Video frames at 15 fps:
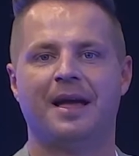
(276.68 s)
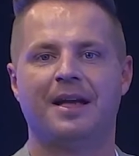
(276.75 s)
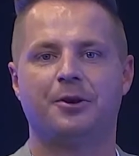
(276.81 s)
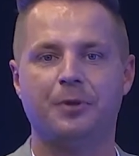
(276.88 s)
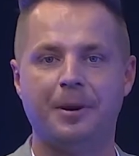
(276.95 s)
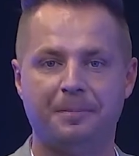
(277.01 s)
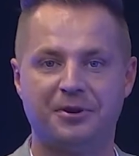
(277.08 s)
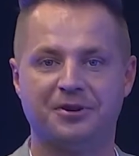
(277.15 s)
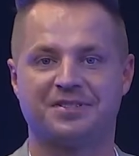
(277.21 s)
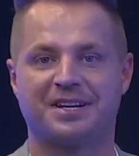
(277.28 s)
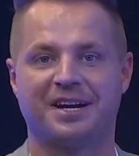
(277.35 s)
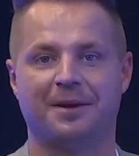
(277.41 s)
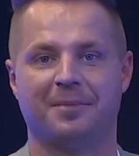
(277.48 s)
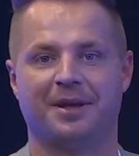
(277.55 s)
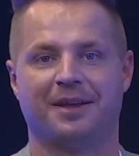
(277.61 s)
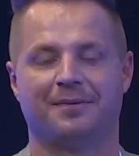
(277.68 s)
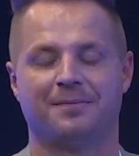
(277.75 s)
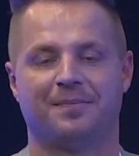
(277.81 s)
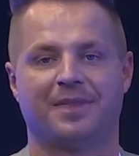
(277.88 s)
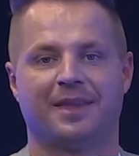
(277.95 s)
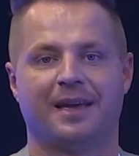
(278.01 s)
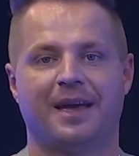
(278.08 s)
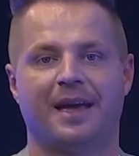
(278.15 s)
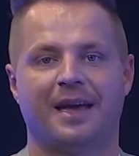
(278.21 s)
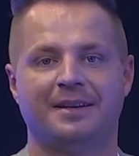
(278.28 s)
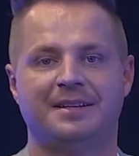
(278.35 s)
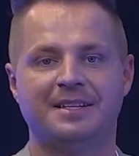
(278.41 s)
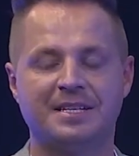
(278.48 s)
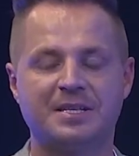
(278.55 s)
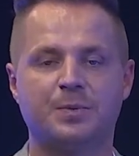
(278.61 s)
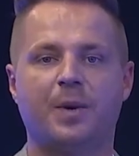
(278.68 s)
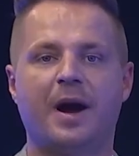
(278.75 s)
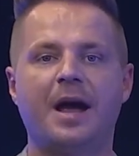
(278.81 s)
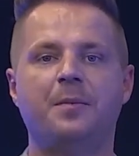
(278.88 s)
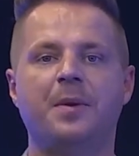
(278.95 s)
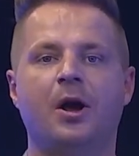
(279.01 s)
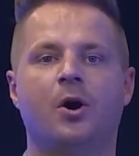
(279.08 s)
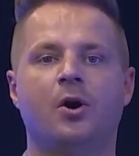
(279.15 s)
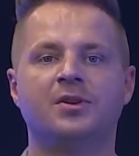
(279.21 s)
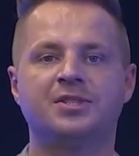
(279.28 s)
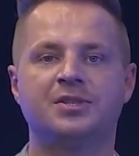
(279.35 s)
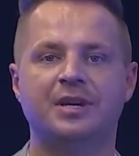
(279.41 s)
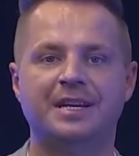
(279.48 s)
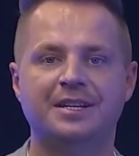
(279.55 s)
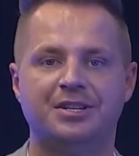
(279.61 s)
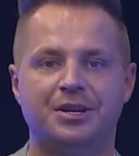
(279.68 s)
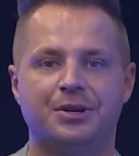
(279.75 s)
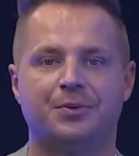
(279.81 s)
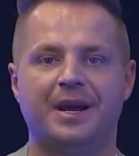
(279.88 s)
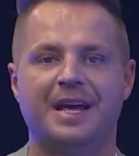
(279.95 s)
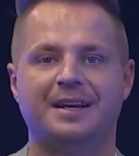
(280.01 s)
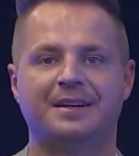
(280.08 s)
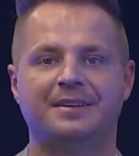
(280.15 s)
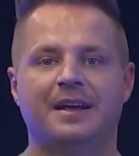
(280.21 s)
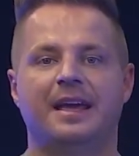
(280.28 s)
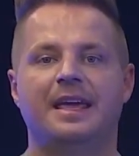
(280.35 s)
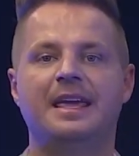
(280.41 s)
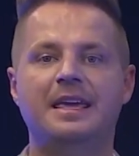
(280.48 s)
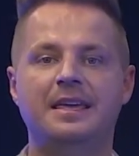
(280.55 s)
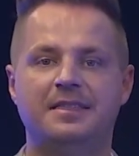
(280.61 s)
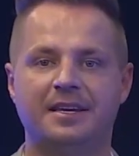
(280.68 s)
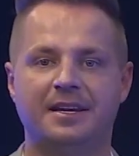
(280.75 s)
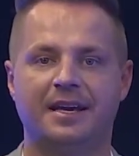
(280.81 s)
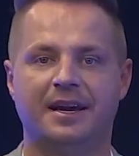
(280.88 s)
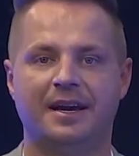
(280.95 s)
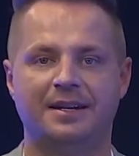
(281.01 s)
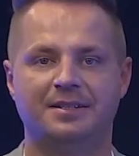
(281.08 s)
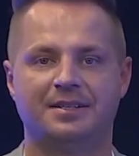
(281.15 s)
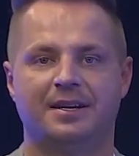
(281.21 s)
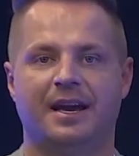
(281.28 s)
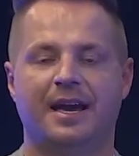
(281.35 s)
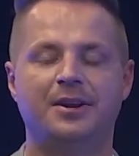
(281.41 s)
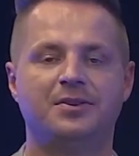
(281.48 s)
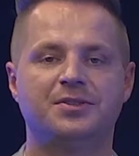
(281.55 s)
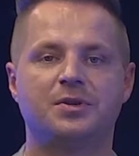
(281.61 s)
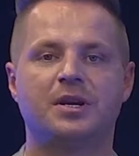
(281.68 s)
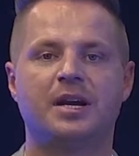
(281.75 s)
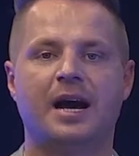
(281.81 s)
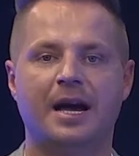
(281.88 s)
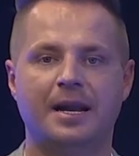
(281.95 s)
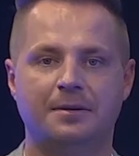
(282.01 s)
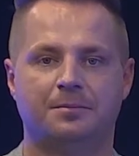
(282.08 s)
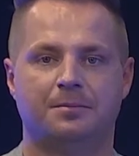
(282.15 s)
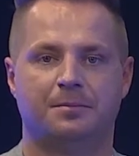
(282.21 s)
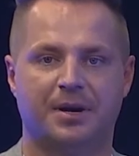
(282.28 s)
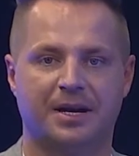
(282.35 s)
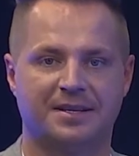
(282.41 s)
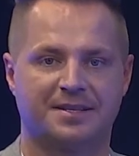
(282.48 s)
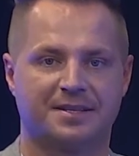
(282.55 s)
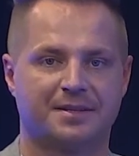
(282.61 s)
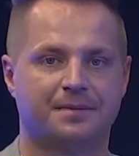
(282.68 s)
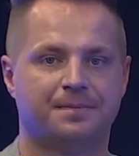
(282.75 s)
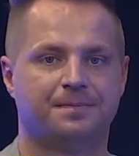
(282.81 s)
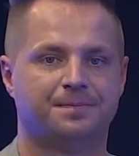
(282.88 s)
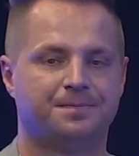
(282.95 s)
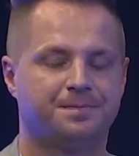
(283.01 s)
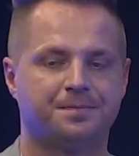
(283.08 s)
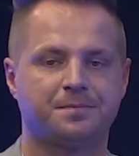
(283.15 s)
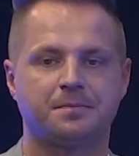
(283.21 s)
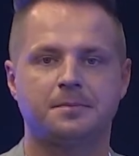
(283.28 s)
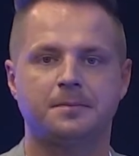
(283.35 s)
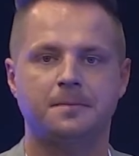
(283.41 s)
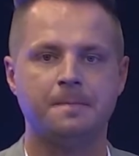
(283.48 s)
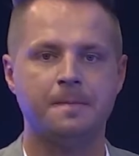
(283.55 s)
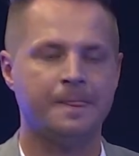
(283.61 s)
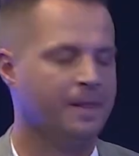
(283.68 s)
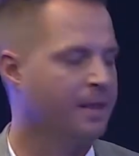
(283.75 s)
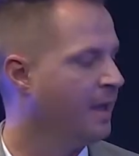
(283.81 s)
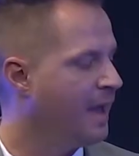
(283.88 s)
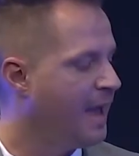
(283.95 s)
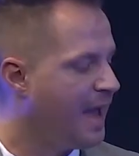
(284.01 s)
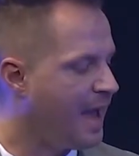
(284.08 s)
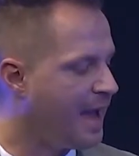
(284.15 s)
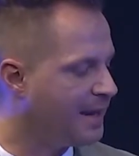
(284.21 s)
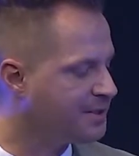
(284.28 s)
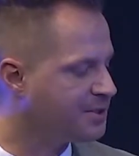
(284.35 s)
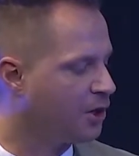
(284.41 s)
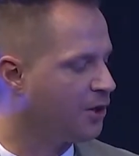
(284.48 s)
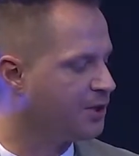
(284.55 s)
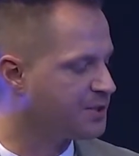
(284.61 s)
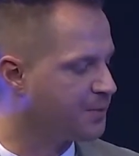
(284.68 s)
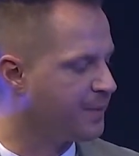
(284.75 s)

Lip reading: grippers coming. This is why we also integrated EtherCAT and also CAN bus. And also